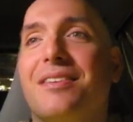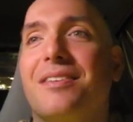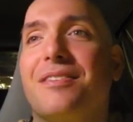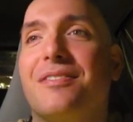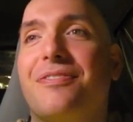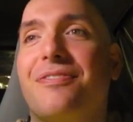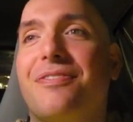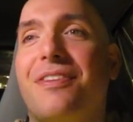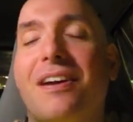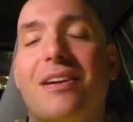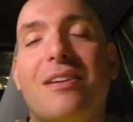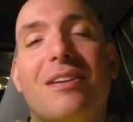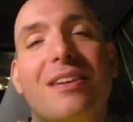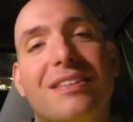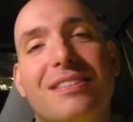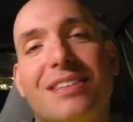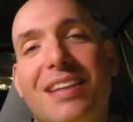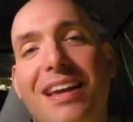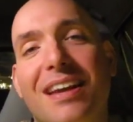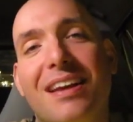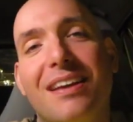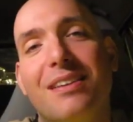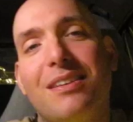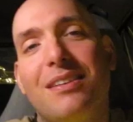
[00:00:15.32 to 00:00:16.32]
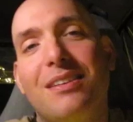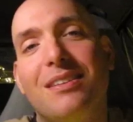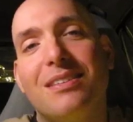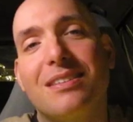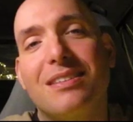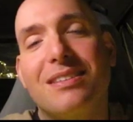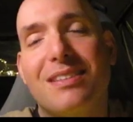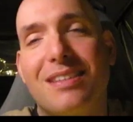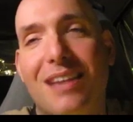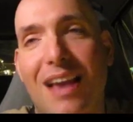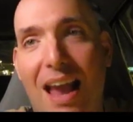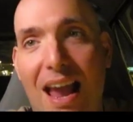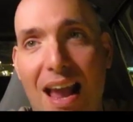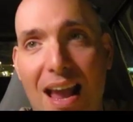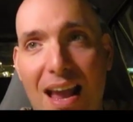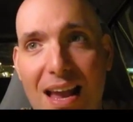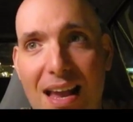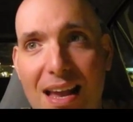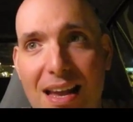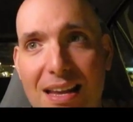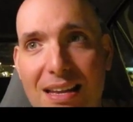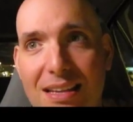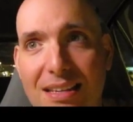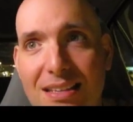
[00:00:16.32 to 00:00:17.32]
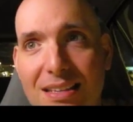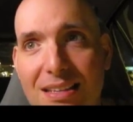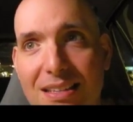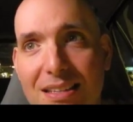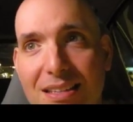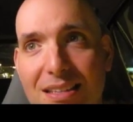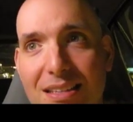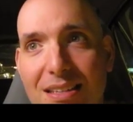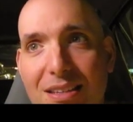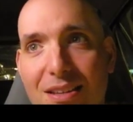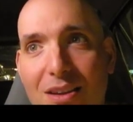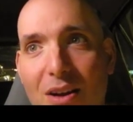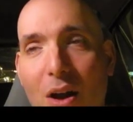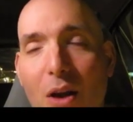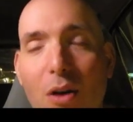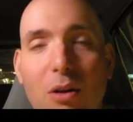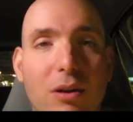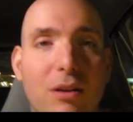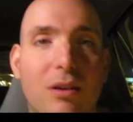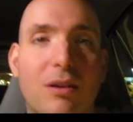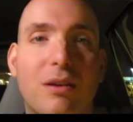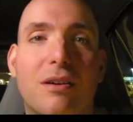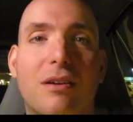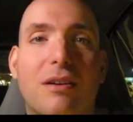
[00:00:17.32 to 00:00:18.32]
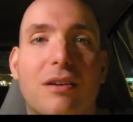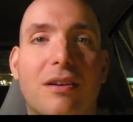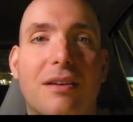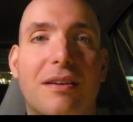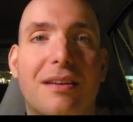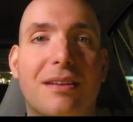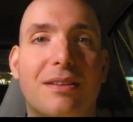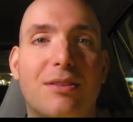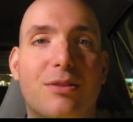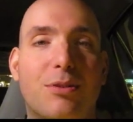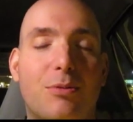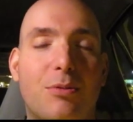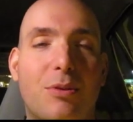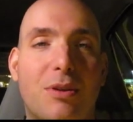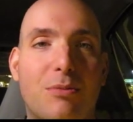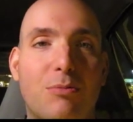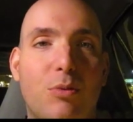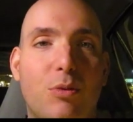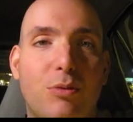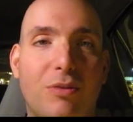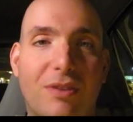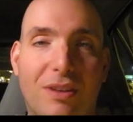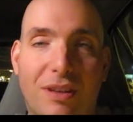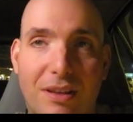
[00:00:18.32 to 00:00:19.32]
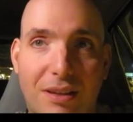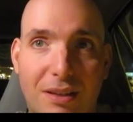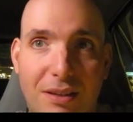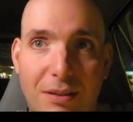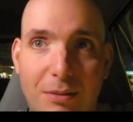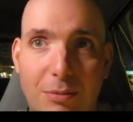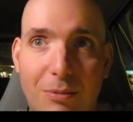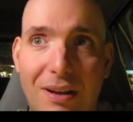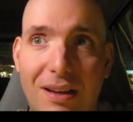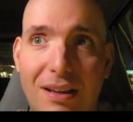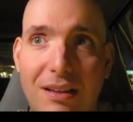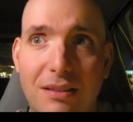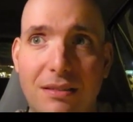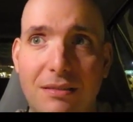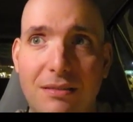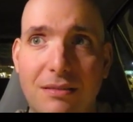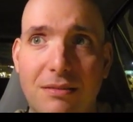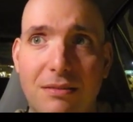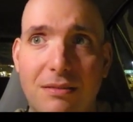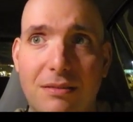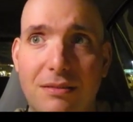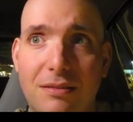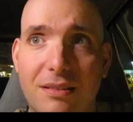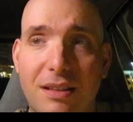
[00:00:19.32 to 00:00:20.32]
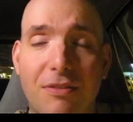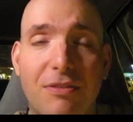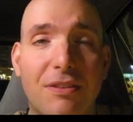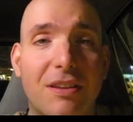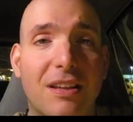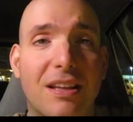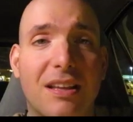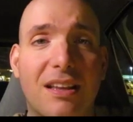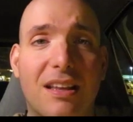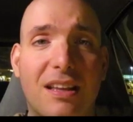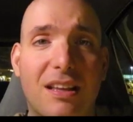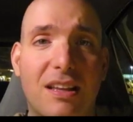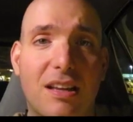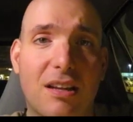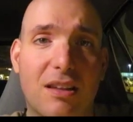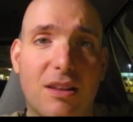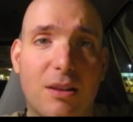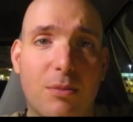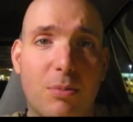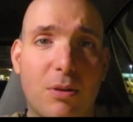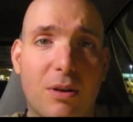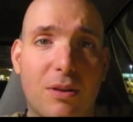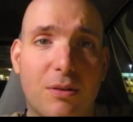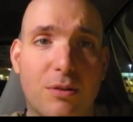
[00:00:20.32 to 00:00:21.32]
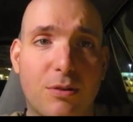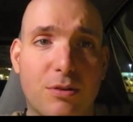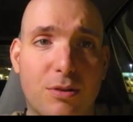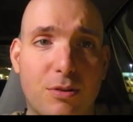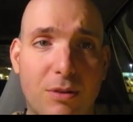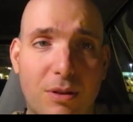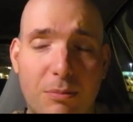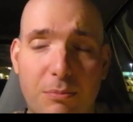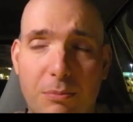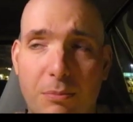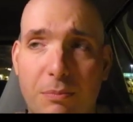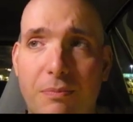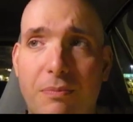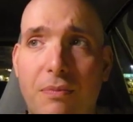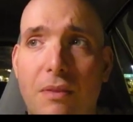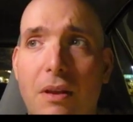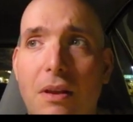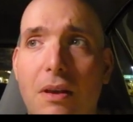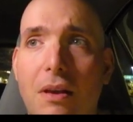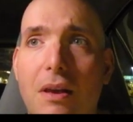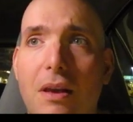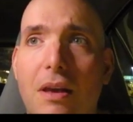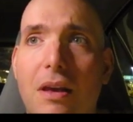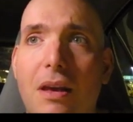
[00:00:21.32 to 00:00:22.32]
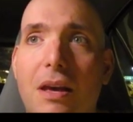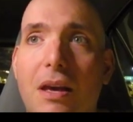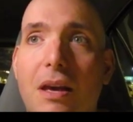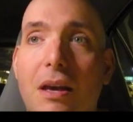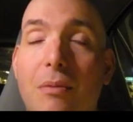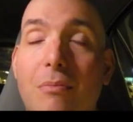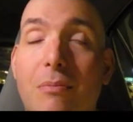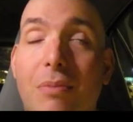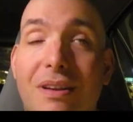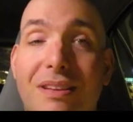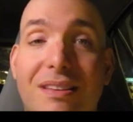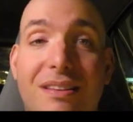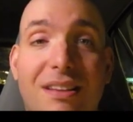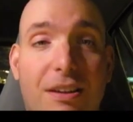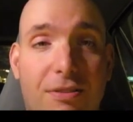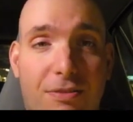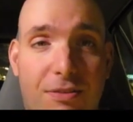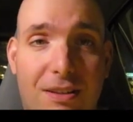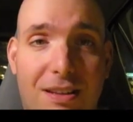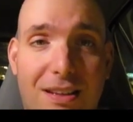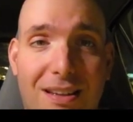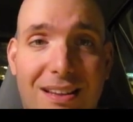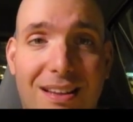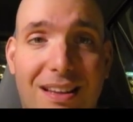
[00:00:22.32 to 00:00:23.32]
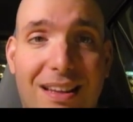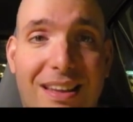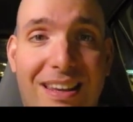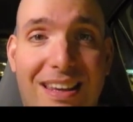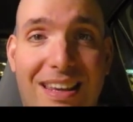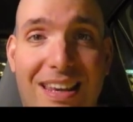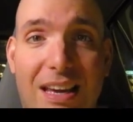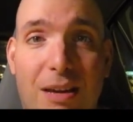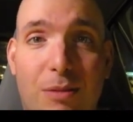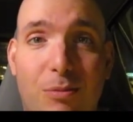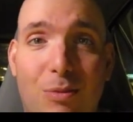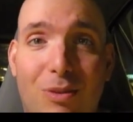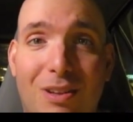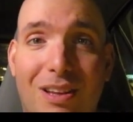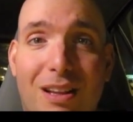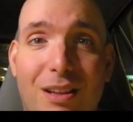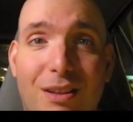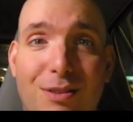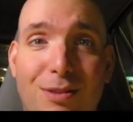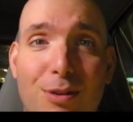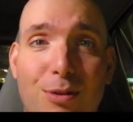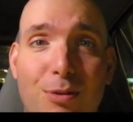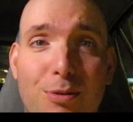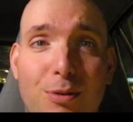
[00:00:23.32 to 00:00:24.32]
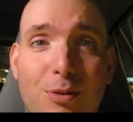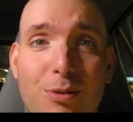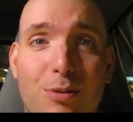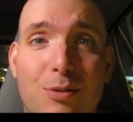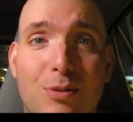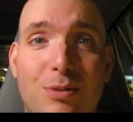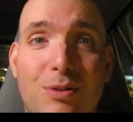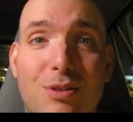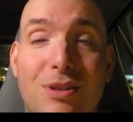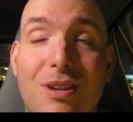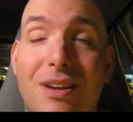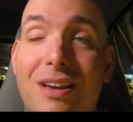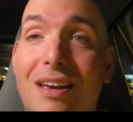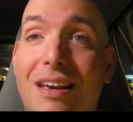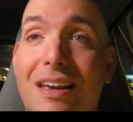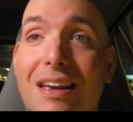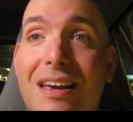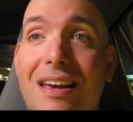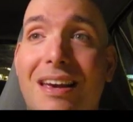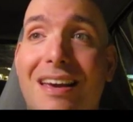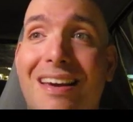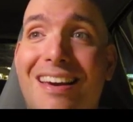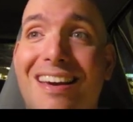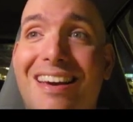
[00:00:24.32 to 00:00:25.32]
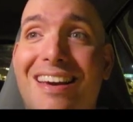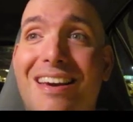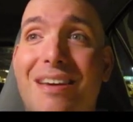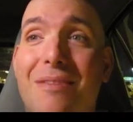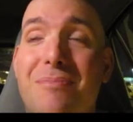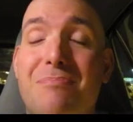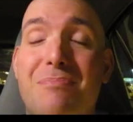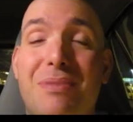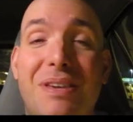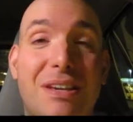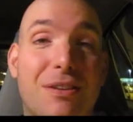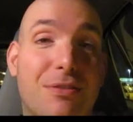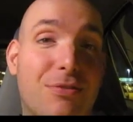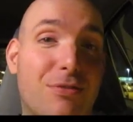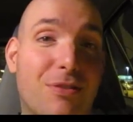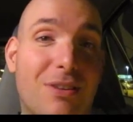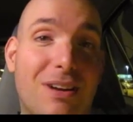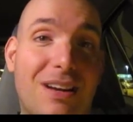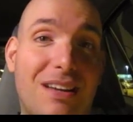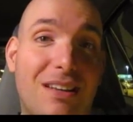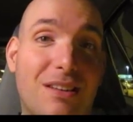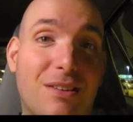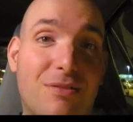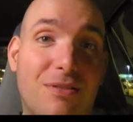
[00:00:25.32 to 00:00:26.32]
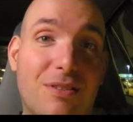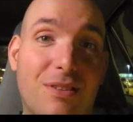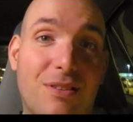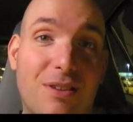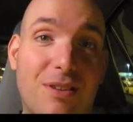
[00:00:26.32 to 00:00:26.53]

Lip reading: fairy tales and horror into one movie? Well, definitely not the Brothers Grimm, but definitely Guillermo del Toro's Be Afraid of the